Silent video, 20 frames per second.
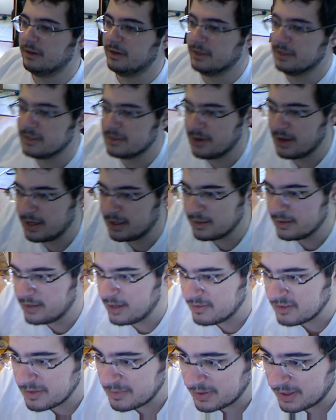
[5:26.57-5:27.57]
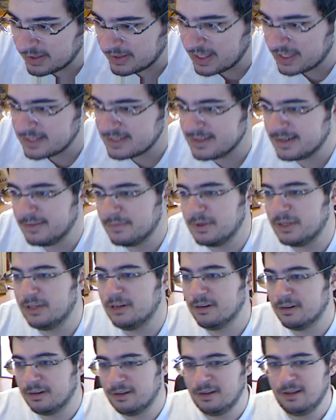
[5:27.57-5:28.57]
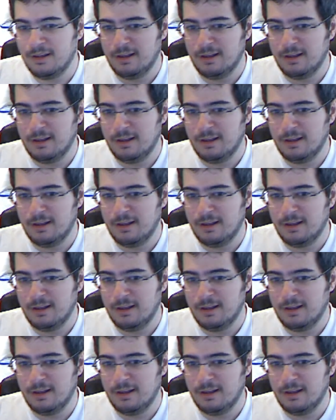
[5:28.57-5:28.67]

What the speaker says: area, so I could have something like that set up in here.